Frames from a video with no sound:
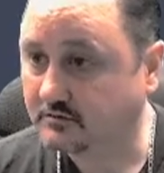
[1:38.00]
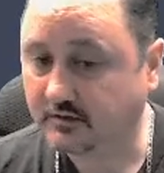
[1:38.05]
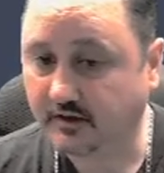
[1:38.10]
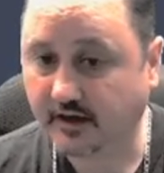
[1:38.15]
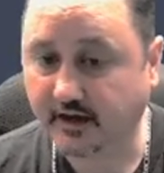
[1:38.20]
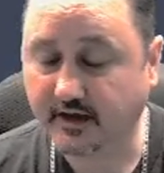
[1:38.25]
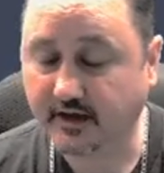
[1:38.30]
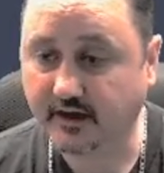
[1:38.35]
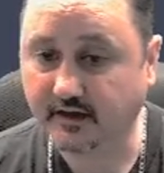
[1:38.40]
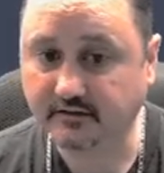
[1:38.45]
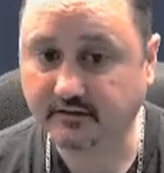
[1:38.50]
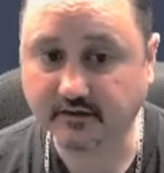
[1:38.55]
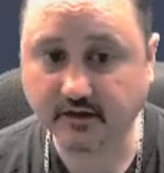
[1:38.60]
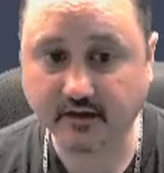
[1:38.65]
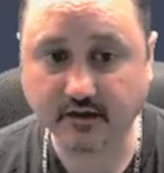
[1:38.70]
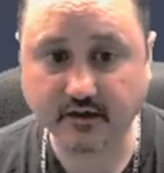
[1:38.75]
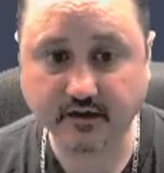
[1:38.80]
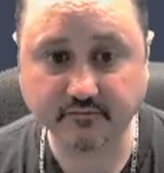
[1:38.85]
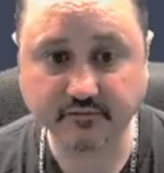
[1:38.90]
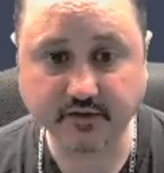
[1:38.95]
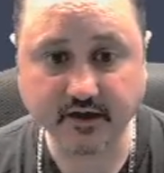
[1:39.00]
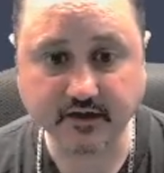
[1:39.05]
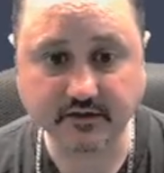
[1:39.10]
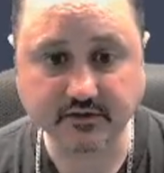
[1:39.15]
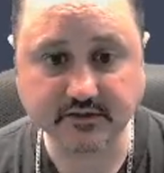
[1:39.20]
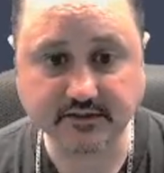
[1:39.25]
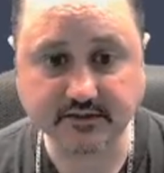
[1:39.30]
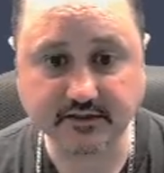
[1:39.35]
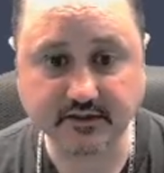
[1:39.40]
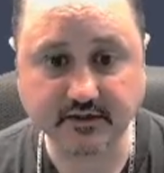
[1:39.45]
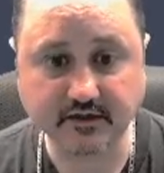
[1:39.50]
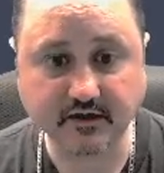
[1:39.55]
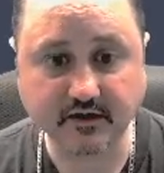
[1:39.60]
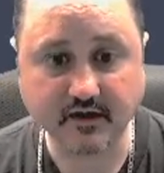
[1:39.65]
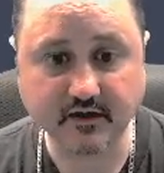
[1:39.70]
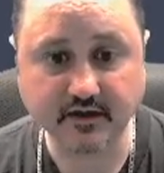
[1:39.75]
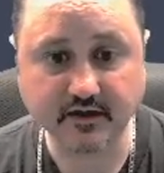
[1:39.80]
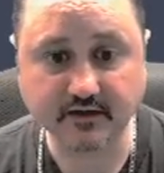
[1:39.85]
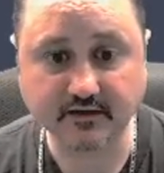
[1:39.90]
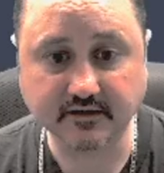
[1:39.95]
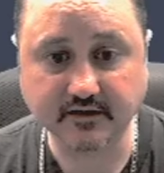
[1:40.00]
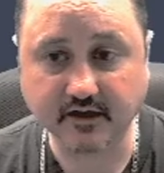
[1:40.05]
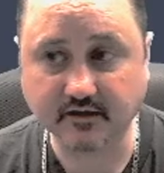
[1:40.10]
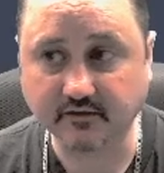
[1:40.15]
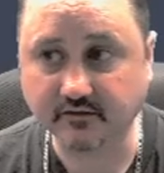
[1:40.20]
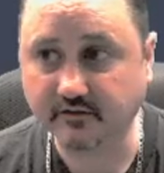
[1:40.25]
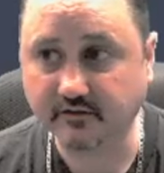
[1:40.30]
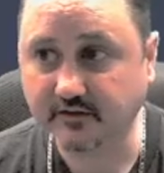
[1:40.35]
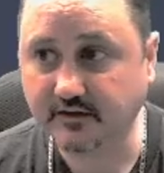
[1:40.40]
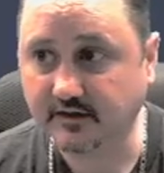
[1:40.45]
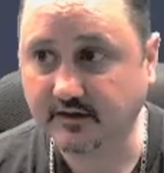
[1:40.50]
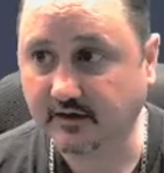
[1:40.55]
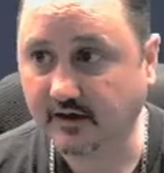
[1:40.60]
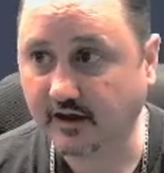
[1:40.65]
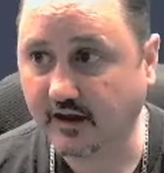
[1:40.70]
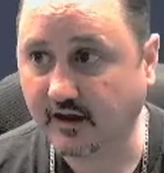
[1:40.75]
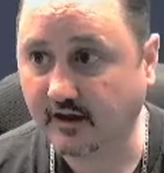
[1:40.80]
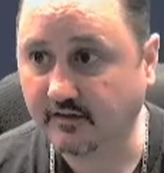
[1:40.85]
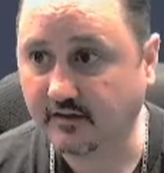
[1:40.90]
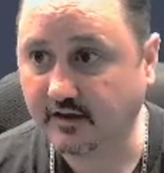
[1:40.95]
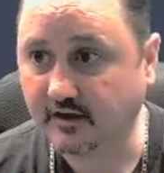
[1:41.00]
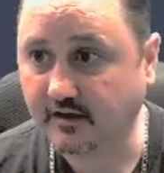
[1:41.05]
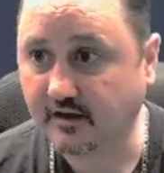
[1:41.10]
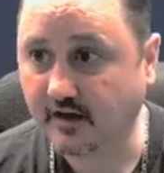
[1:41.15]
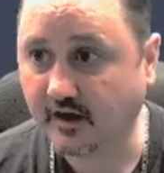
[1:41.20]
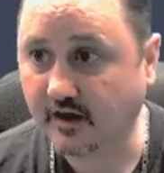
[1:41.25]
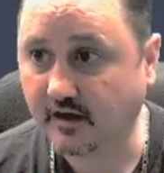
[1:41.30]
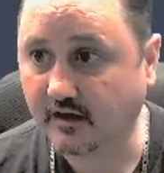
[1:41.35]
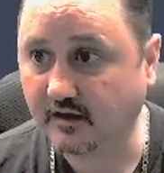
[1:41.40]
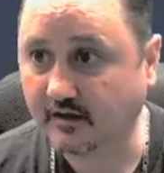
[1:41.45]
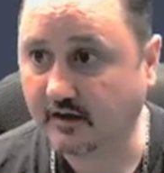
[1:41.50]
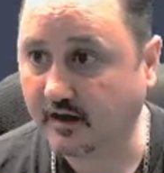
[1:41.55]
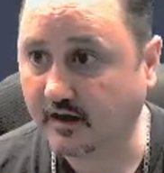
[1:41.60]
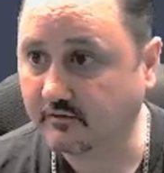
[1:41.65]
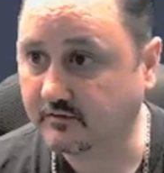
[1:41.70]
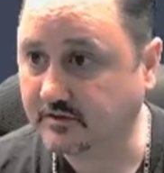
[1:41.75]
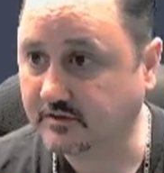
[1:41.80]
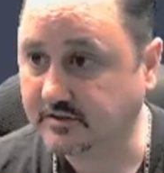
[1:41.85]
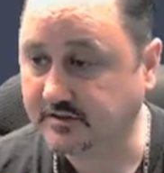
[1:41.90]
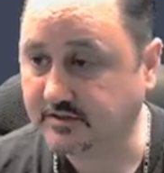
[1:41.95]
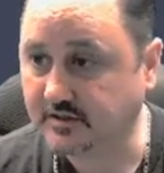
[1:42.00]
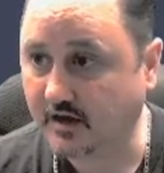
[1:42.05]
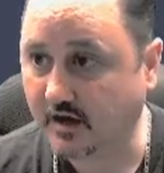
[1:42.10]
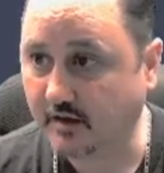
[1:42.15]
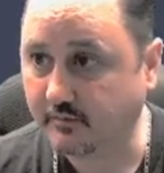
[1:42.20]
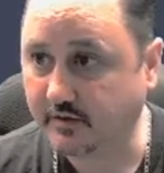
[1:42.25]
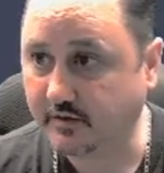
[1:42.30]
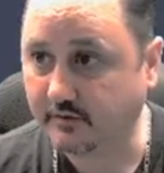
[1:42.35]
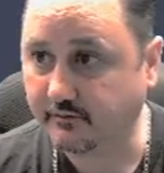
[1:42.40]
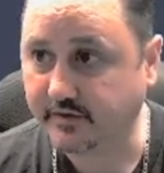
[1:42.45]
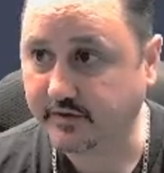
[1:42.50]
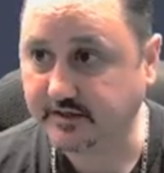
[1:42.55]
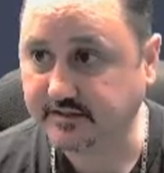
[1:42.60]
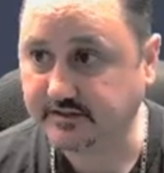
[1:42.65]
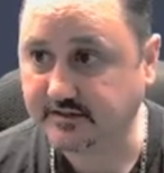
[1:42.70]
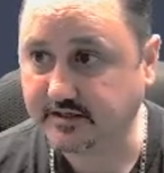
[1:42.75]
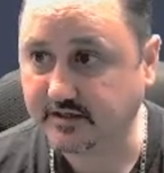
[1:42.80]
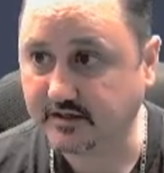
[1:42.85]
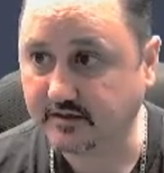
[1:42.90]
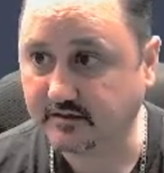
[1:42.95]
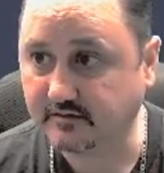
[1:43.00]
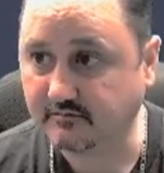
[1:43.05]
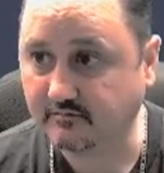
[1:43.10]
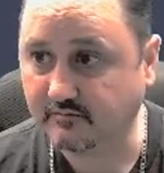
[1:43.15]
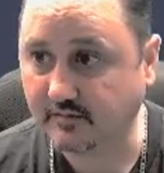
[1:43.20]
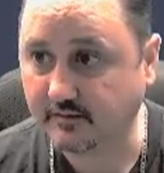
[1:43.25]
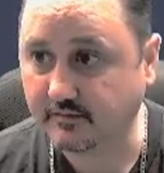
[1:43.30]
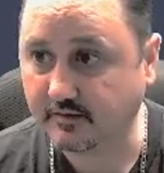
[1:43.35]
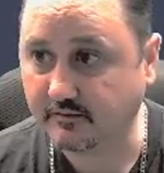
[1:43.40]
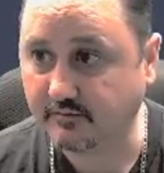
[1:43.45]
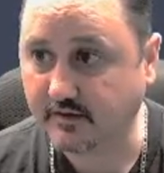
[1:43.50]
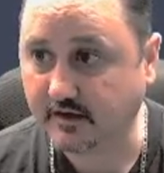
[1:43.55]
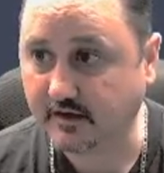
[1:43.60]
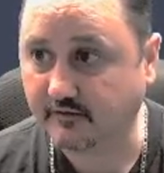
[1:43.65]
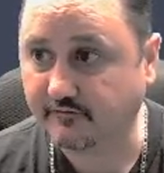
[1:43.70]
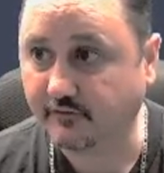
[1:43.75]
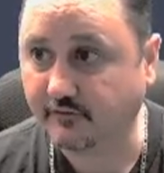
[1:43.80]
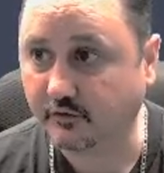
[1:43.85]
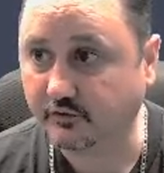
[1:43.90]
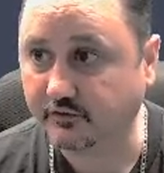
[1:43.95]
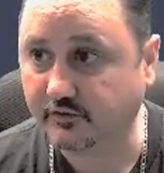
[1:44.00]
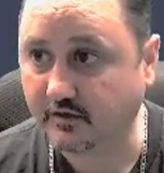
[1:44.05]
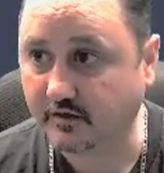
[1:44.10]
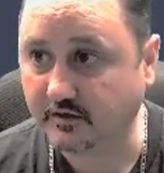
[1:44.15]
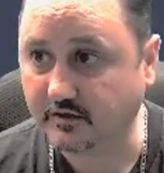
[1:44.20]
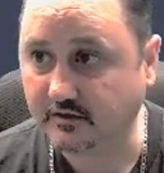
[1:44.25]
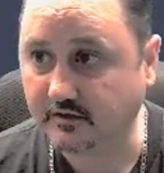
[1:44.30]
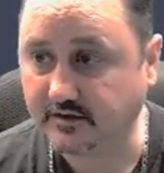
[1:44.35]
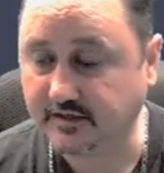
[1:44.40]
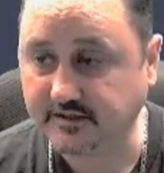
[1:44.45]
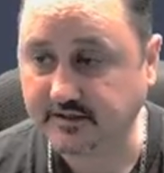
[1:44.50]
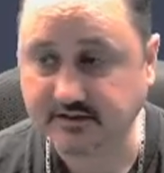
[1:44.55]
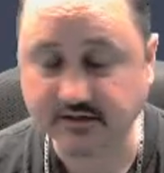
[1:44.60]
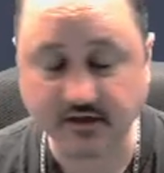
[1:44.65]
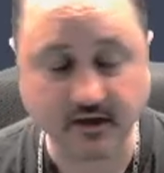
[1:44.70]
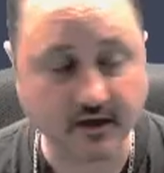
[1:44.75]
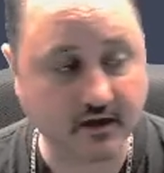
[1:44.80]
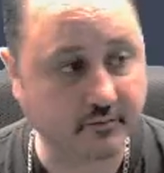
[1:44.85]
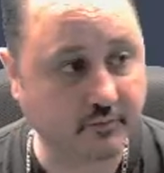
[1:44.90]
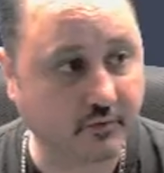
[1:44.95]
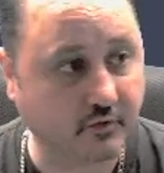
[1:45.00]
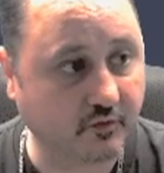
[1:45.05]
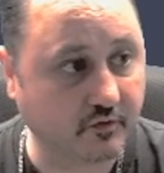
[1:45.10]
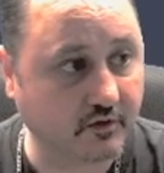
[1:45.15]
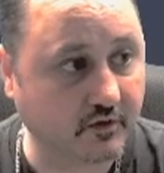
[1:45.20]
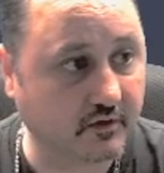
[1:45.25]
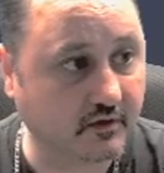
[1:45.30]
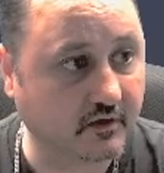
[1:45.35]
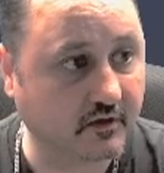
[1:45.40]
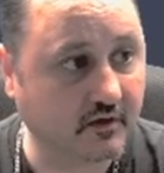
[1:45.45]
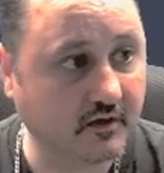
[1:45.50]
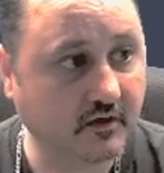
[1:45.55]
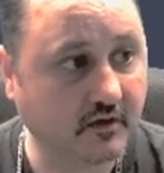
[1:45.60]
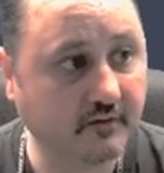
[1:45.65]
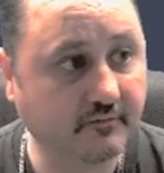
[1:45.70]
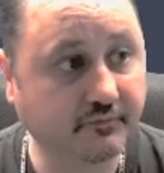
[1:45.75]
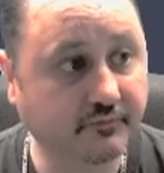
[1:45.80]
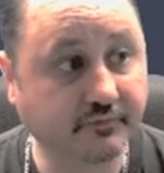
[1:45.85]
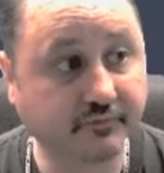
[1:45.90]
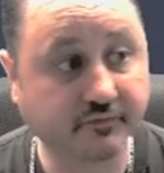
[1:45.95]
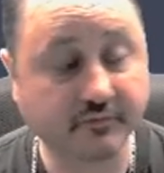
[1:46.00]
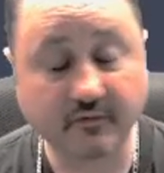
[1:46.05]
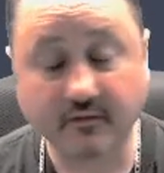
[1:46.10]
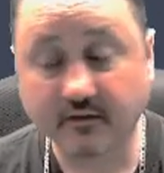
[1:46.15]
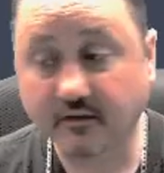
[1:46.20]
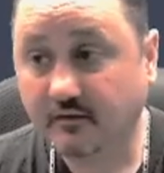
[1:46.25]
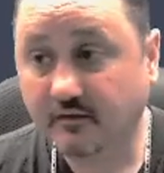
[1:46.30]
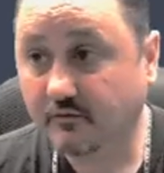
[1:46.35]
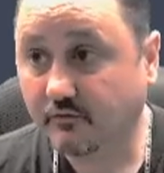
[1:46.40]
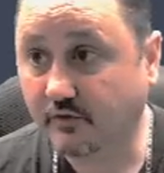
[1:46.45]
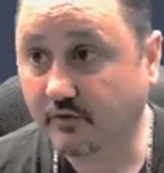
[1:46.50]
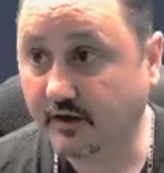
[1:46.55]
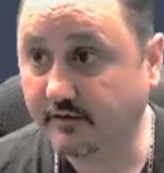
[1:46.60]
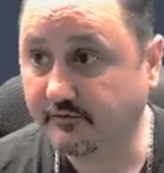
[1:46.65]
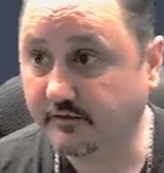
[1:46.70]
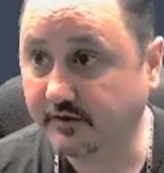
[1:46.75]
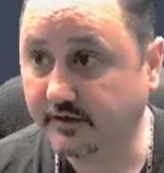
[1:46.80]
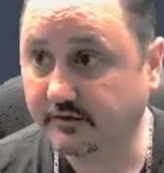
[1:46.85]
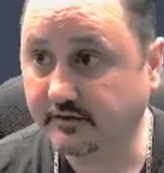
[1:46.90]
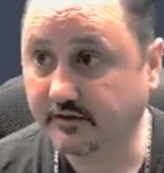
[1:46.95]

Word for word: and um, yeah just click on it and download it and then i would just copy and paste it maybe make a folder on your desktop or wherever you'd